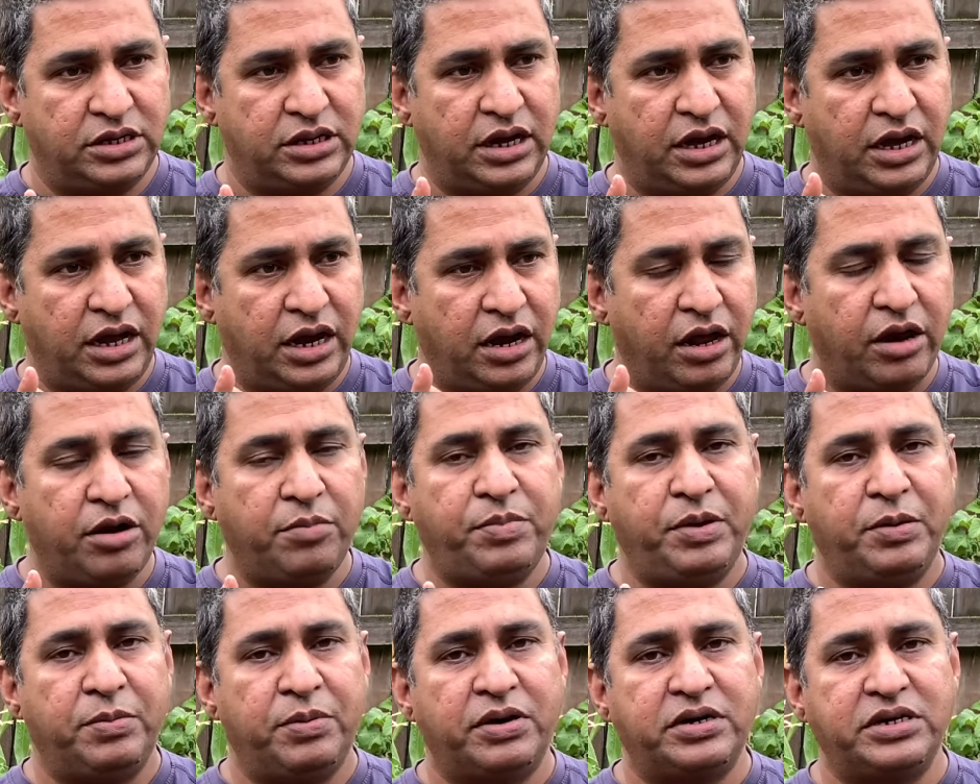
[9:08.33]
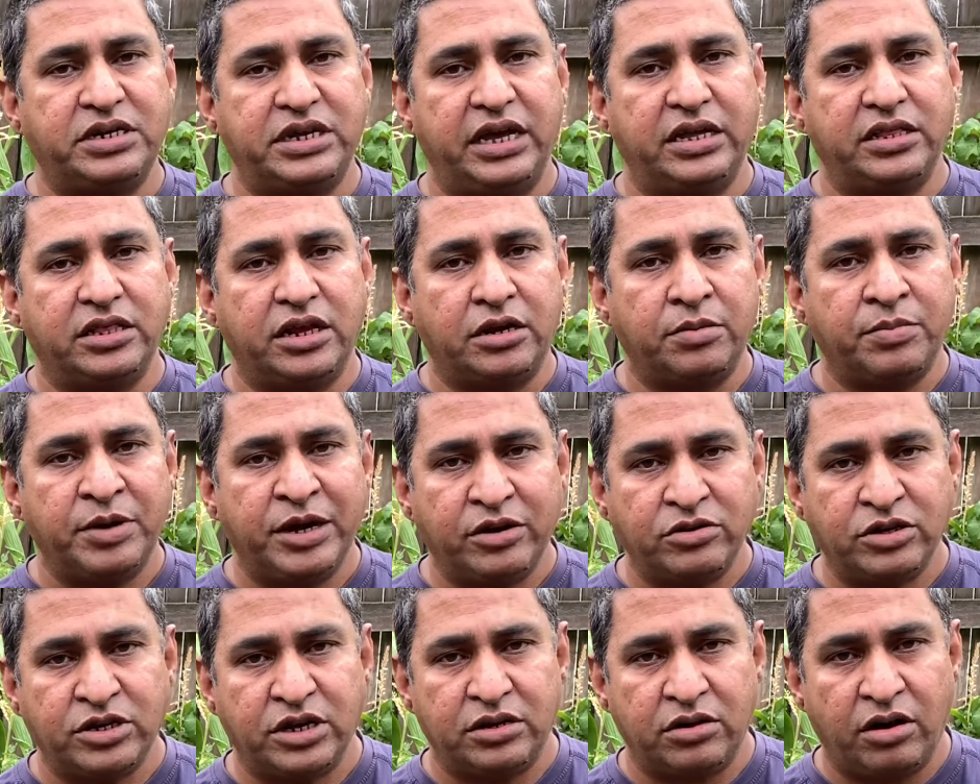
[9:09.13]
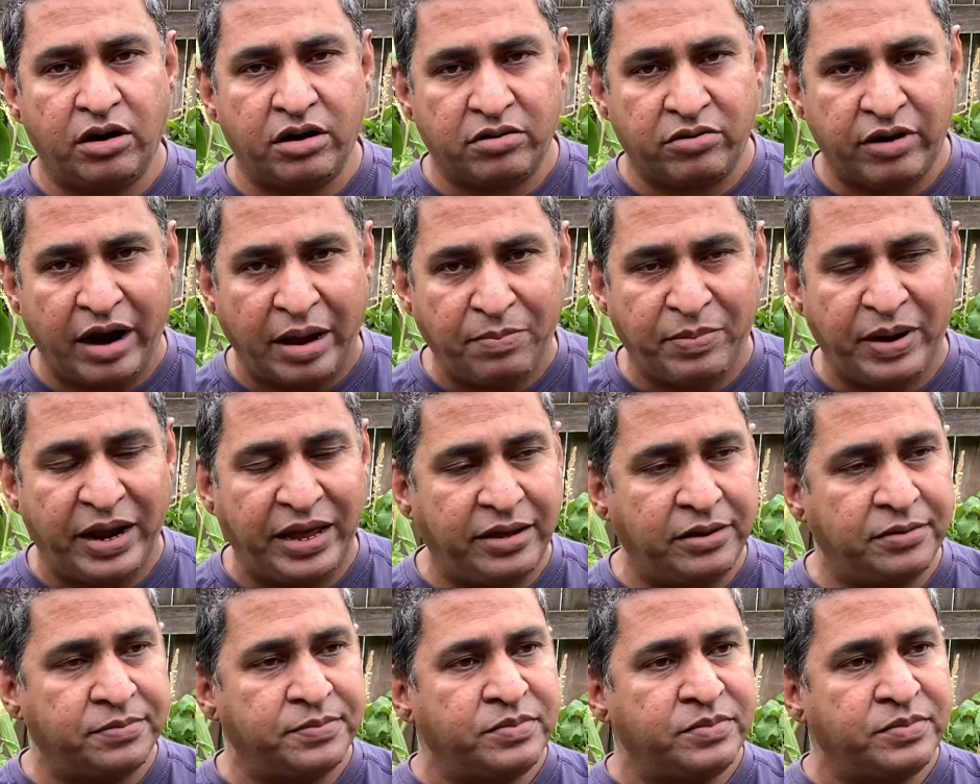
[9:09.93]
A lot of people are saying the tomatoes are not ripening.